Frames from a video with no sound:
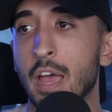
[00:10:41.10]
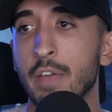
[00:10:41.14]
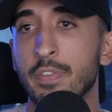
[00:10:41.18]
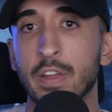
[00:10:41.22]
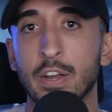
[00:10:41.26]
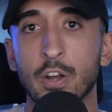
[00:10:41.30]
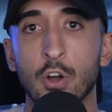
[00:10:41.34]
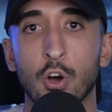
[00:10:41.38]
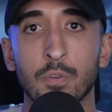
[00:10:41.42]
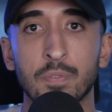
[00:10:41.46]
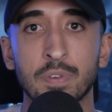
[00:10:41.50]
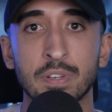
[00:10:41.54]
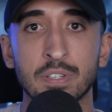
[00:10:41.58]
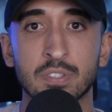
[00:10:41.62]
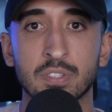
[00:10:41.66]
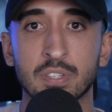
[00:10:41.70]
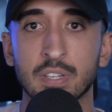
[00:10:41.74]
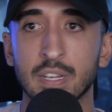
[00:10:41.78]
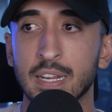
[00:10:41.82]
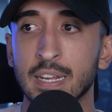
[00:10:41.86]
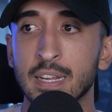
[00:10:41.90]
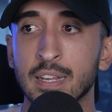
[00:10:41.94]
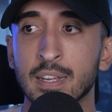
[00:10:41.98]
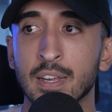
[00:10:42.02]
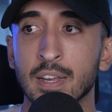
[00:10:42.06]
and then
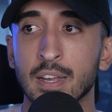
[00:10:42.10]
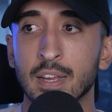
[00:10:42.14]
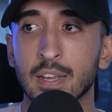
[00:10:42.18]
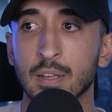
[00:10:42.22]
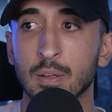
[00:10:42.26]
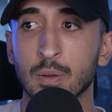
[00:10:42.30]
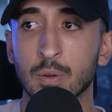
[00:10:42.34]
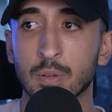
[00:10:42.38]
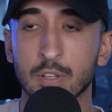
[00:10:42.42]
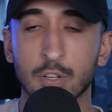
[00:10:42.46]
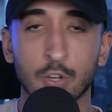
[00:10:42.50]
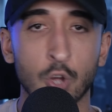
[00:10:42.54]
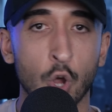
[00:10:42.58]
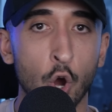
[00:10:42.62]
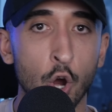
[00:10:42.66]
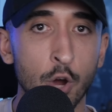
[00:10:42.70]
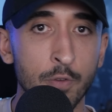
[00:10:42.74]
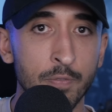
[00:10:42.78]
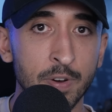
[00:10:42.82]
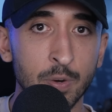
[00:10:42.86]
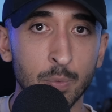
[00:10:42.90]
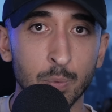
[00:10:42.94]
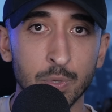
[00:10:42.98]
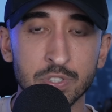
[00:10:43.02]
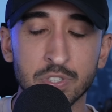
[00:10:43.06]
obviously
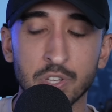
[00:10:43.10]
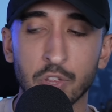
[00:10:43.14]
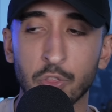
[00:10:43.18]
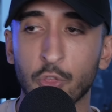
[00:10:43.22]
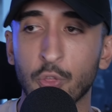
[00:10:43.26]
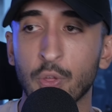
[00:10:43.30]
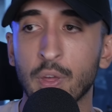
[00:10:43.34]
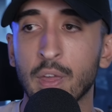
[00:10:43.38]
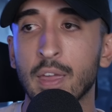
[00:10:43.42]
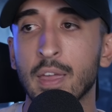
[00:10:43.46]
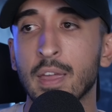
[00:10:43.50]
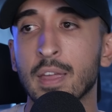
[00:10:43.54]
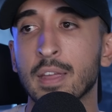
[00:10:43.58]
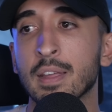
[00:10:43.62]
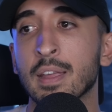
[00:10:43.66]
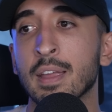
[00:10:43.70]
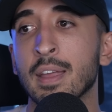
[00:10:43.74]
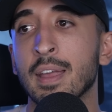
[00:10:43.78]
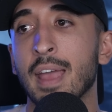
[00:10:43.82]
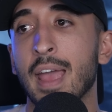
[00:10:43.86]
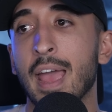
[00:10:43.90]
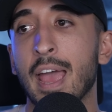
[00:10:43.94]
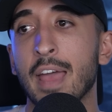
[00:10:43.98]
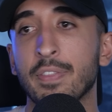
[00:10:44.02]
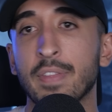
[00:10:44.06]
COVID was a
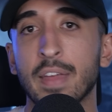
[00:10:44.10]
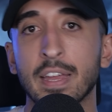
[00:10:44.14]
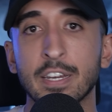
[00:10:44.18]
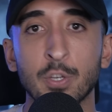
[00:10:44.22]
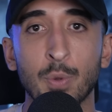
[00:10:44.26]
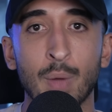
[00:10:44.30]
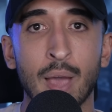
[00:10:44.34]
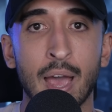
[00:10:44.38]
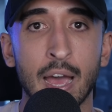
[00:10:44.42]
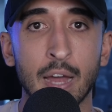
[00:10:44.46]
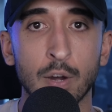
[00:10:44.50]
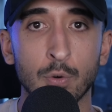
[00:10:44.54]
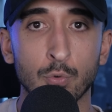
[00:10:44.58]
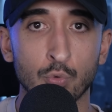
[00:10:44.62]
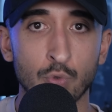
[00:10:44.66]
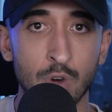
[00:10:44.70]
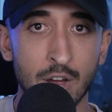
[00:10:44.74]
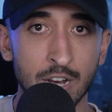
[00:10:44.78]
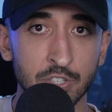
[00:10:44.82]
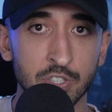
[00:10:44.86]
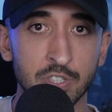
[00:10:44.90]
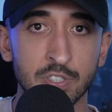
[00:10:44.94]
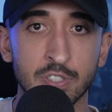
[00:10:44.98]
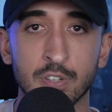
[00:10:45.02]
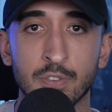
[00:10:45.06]
thing, and then you had
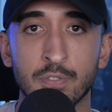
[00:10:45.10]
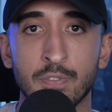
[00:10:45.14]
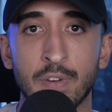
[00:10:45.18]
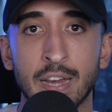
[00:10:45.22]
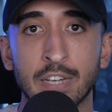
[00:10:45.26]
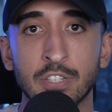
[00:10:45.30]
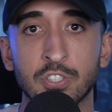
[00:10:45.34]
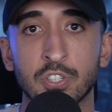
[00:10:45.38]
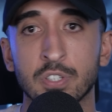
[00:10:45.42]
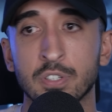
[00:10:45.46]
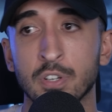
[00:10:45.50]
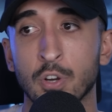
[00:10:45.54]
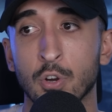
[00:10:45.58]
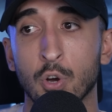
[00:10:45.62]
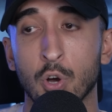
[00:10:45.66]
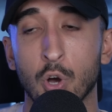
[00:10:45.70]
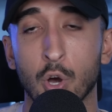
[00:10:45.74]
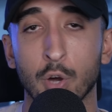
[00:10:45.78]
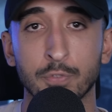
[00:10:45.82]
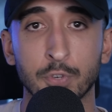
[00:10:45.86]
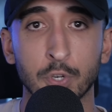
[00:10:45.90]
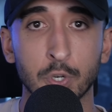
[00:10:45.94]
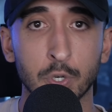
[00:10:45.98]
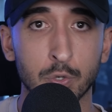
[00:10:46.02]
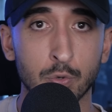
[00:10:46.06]
Russians invasion
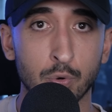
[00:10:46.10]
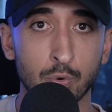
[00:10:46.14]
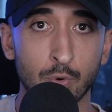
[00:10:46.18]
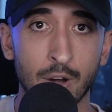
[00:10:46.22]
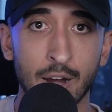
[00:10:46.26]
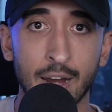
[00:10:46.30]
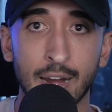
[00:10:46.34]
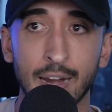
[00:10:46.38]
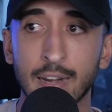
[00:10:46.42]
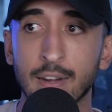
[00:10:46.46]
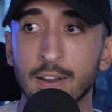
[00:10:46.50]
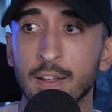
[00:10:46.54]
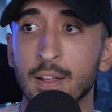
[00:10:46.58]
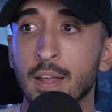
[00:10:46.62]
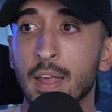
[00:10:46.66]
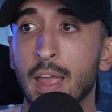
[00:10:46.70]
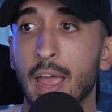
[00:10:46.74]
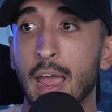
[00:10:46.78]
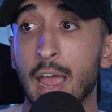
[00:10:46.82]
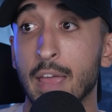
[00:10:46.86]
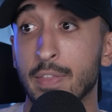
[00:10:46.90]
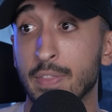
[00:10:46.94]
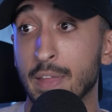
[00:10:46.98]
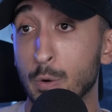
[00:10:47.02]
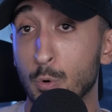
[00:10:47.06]
of, of Ukraine,
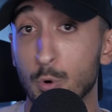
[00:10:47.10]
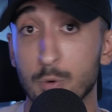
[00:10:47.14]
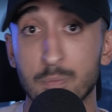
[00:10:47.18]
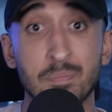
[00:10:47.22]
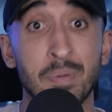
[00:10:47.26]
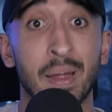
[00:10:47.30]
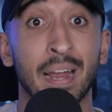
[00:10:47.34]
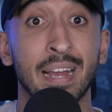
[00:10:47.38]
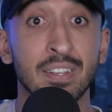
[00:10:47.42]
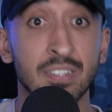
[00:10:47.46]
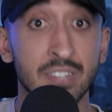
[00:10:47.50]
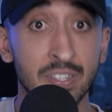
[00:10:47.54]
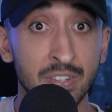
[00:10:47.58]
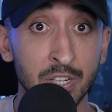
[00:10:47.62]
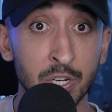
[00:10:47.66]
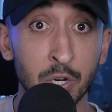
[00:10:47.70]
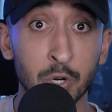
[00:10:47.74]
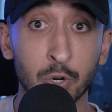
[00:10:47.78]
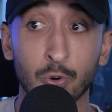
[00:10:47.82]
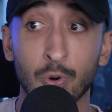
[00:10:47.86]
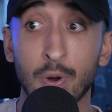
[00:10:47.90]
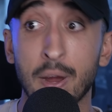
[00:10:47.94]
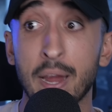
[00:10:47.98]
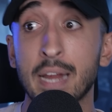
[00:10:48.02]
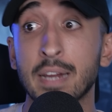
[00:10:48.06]
and they were based in
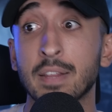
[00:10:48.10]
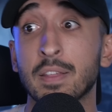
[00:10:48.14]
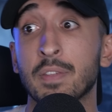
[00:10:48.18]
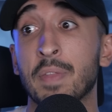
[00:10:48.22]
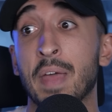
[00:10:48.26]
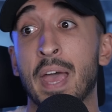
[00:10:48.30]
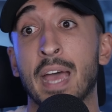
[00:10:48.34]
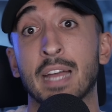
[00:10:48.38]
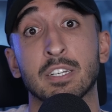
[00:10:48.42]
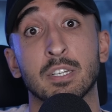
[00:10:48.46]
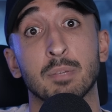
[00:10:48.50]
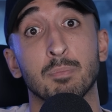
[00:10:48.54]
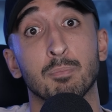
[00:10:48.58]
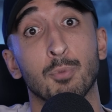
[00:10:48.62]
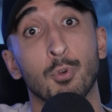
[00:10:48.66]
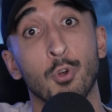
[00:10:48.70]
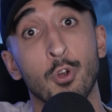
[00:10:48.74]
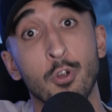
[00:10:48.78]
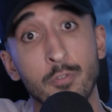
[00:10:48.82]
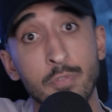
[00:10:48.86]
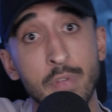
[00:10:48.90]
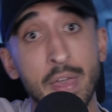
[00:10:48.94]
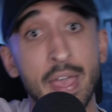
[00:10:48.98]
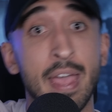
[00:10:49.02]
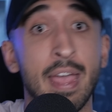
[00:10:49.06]
Ukraine and they had to
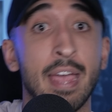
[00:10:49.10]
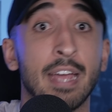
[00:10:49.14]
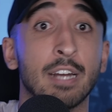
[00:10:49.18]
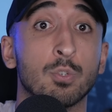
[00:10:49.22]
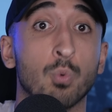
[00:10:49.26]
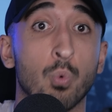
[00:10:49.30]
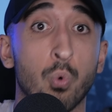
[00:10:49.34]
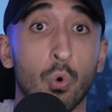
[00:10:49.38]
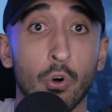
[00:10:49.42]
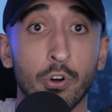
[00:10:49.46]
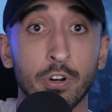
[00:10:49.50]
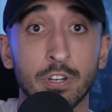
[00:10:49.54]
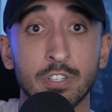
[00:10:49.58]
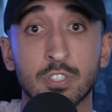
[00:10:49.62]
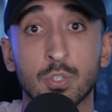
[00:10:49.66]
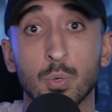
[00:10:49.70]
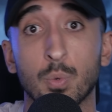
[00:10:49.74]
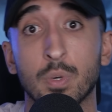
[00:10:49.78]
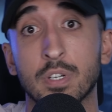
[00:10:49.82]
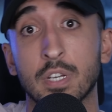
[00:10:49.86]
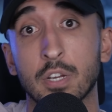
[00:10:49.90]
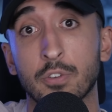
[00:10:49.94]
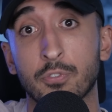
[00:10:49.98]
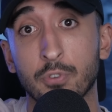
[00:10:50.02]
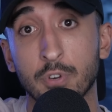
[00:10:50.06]
move their headquarters
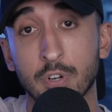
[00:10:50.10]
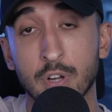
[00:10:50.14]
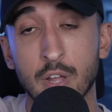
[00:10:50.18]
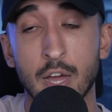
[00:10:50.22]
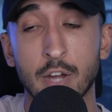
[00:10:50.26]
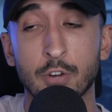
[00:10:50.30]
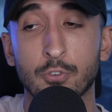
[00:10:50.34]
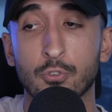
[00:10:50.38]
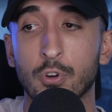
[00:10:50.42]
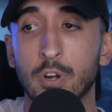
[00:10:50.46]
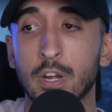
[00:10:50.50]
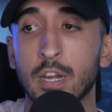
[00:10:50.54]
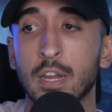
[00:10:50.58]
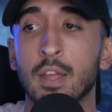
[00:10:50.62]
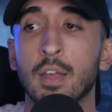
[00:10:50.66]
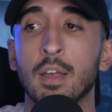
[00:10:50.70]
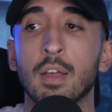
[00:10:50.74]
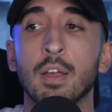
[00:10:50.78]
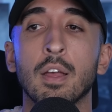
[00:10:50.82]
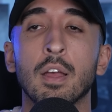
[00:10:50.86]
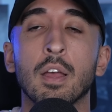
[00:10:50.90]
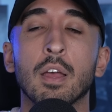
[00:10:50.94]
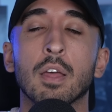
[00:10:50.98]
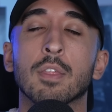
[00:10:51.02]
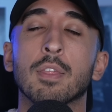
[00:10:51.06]
to a different country.
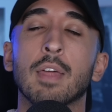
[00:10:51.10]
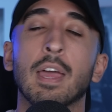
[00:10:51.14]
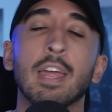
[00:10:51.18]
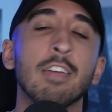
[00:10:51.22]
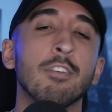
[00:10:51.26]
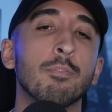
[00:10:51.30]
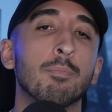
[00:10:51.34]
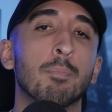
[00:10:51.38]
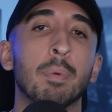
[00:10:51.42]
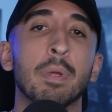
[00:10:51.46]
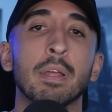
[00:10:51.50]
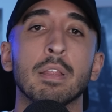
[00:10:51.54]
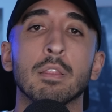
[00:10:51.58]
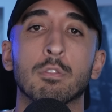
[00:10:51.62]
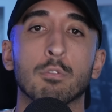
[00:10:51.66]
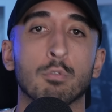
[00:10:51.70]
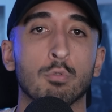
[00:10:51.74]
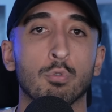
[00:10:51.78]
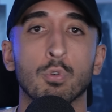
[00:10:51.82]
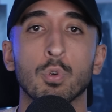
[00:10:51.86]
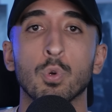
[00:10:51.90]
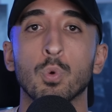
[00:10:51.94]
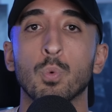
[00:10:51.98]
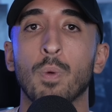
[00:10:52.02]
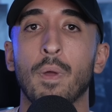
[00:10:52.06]
They've been
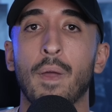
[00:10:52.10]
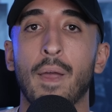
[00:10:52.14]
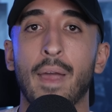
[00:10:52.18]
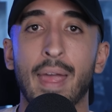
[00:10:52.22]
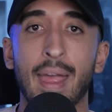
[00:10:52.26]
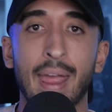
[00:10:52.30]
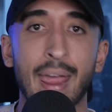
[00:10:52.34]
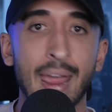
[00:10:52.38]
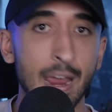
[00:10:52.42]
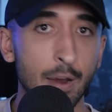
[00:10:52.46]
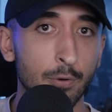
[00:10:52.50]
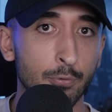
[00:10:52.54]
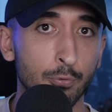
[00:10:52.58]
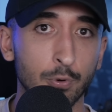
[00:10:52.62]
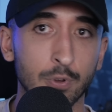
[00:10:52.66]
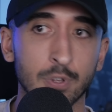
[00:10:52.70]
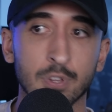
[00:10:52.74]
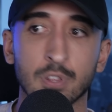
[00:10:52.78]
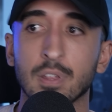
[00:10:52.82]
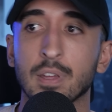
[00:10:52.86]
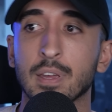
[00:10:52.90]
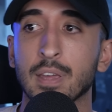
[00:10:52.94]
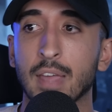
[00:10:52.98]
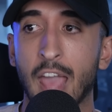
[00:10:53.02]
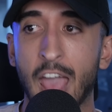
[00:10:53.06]
through
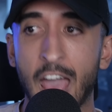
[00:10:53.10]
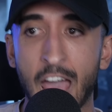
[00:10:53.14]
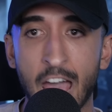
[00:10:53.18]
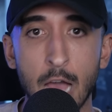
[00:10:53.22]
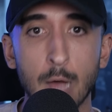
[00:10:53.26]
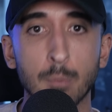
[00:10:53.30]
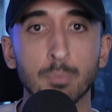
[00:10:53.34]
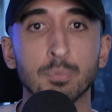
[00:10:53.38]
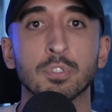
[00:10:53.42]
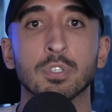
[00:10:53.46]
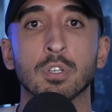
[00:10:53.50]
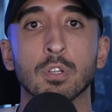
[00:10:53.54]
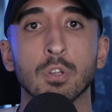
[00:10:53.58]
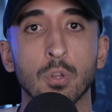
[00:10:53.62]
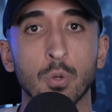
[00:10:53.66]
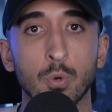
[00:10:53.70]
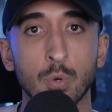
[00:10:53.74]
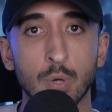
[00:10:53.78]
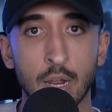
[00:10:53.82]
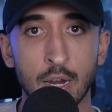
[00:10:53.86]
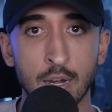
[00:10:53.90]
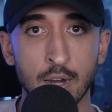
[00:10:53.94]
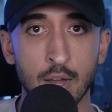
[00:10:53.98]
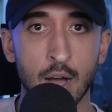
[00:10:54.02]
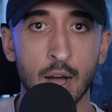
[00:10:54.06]
everything,
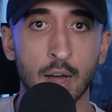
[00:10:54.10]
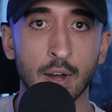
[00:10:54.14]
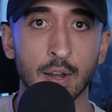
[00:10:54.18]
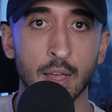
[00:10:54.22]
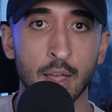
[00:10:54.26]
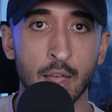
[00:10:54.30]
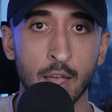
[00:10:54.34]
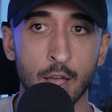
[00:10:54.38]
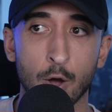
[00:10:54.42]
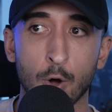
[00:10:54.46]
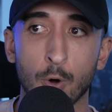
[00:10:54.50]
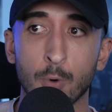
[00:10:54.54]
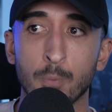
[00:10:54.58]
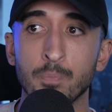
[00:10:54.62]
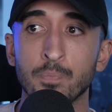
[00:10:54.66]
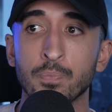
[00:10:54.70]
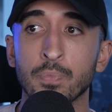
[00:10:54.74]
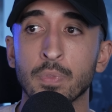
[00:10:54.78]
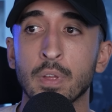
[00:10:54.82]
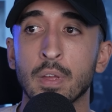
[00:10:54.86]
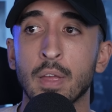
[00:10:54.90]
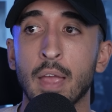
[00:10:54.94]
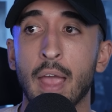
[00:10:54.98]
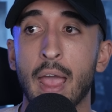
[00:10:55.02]
absolute and utter hell.